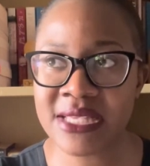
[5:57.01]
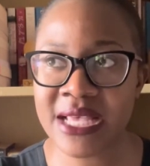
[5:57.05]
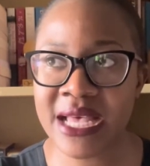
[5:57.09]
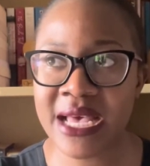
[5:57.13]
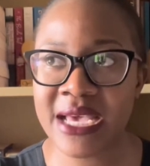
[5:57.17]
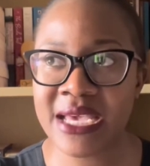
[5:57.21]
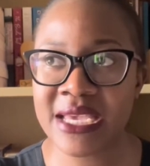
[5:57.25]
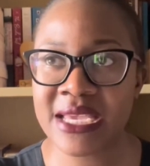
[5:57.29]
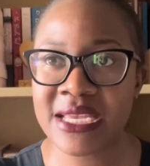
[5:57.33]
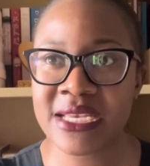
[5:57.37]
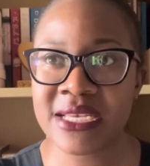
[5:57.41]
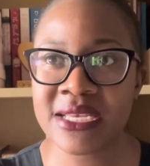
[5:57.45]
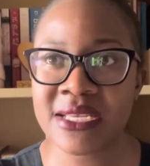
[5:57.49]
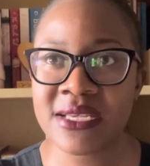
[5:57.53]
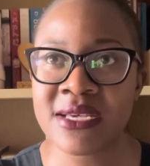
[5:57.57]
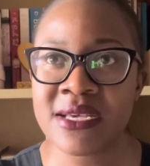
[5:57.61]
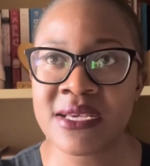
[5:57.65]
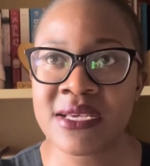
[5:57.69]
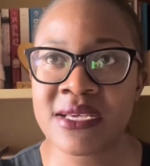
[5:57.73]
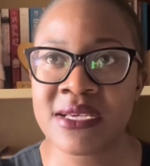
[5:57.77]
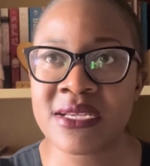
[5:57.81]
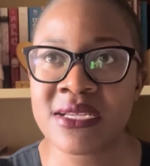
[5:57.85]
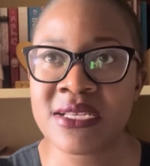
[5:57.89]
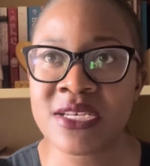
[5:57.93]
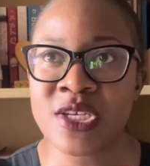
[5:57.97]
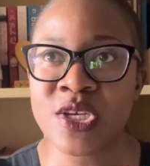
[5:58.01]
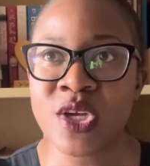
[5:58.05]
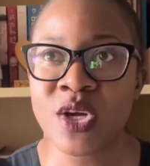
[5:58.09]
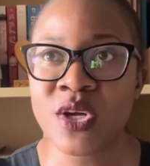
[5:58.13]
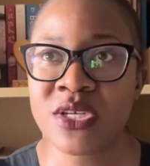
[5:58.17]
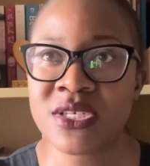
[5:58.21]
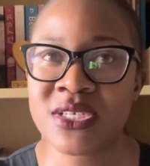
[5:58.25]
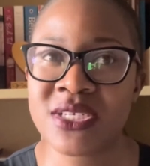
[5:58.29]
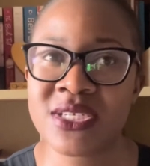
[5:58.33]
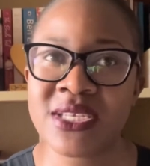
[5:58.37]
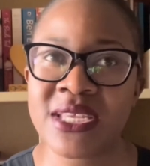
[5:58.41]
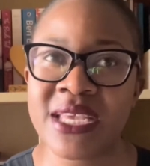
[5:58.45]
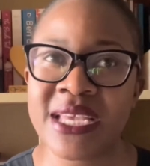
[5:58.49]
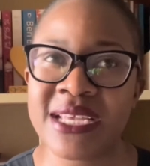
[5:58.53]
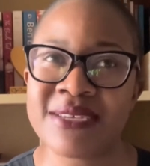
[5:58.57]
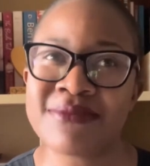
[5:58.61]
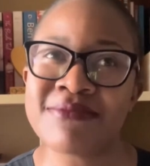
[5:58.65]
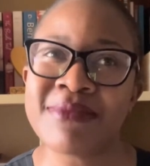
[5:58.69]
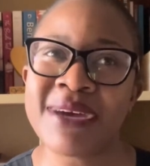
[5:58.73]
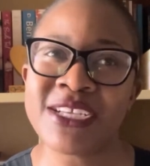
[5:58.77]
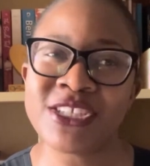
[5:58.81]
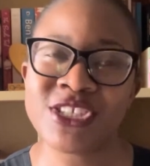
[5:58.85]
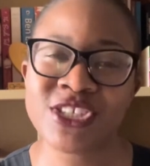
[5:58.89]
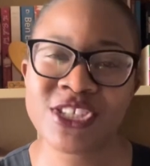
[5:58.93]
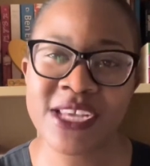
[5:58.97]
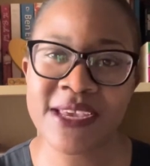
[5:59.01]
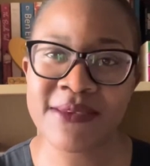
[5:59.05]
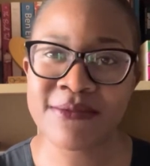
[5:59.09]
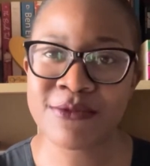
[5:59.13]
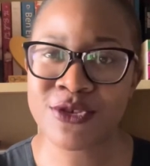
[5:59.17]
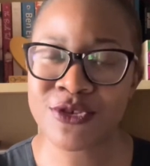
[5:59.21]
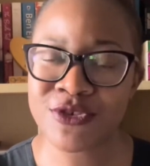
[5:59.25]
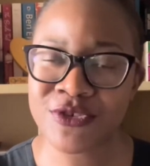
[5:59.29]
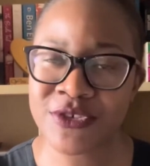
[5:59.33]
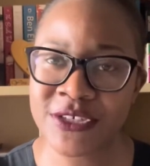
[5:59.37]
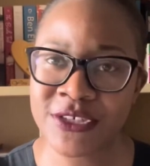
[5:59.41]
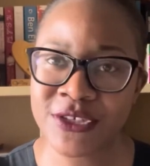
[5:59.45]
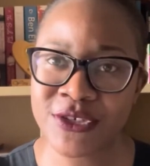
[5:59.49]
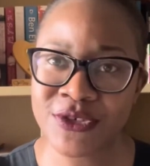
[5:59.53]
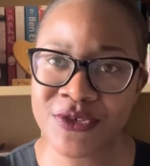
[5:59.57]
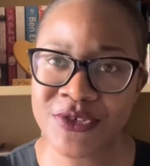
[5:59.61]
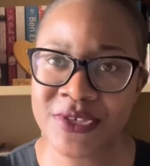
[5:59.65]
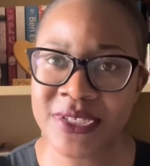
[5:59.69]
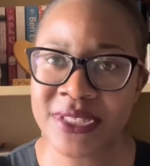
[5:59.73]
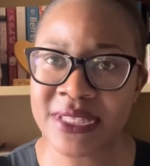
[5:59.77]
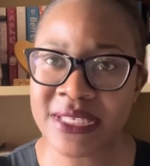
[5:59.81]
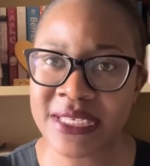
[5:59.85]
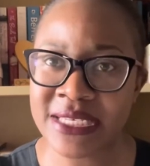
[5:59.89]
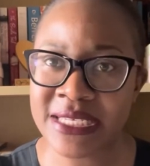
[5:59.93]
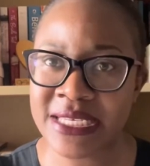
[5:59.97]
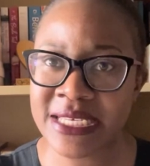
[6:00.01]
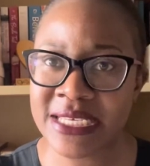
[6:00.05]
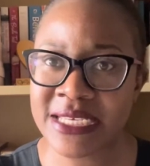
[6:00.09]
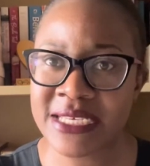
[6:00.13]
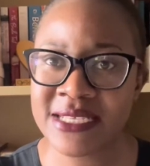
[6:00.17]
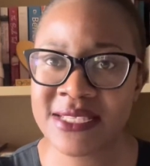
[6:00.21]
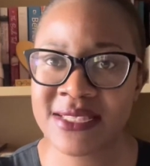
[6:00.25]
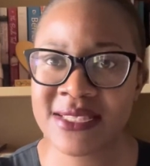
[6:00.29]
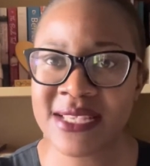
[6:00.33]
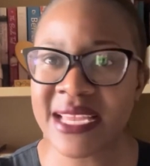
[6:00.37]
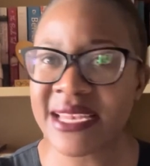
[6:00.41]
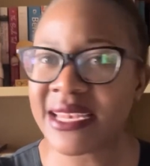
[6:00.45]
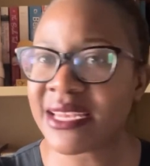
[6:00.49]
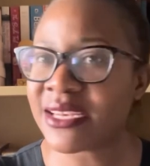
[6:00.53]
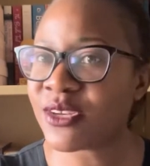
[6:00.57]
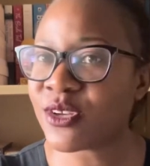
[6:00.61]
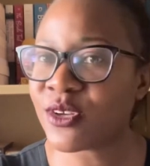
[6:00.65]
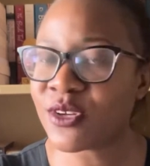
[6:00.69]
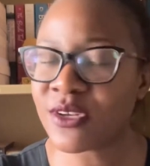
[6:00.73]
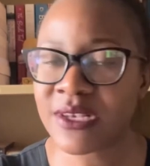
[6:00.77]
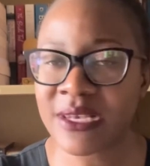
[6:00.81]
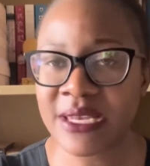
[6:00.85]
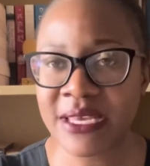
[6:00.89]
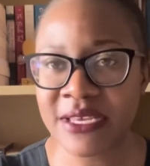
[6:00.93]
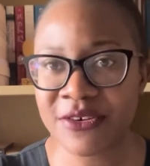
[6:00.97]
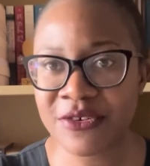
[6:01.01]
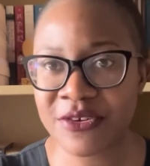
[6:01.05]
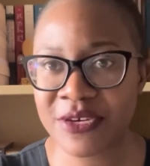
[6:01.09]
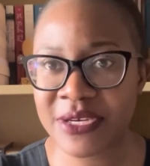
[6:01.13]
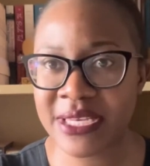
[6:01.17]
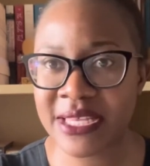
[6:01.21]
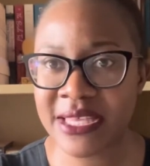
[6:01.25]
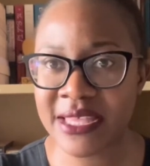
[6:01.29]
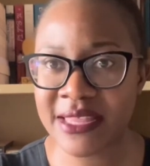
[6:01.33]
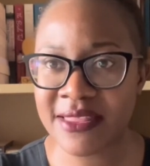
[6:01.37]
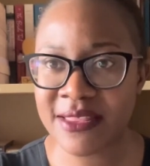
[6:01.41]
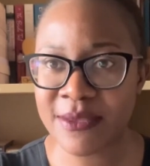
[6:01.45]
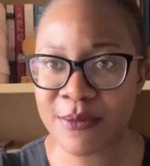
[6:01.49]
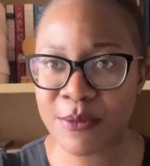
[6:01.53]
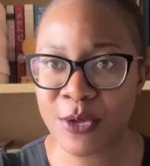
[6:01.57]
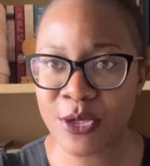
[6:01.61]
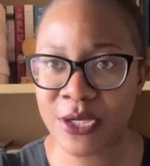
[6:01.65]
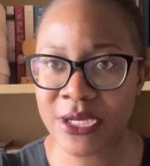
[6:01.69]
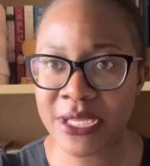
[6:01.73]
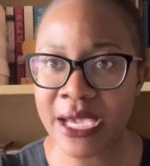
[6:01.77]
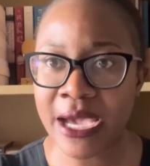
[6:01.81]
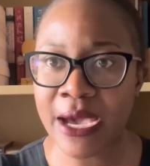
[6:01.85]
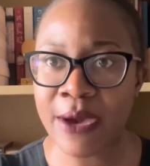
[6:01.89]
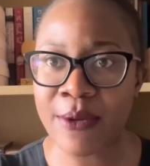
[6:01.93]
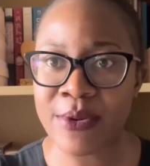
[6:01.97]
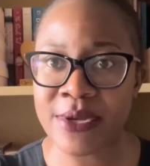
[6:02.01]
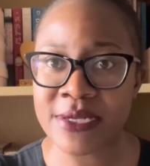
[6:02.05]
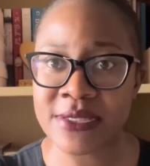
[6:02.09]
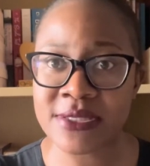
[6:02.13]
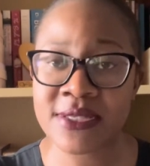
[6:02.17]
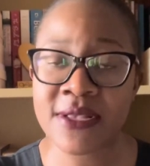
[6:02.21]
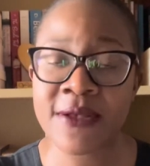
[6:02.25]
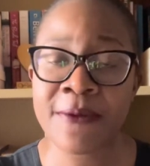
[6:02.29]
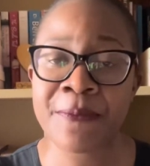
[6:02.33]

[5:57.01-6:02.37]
I don't get much time to read during the days, and I don't like reading in the morning hours.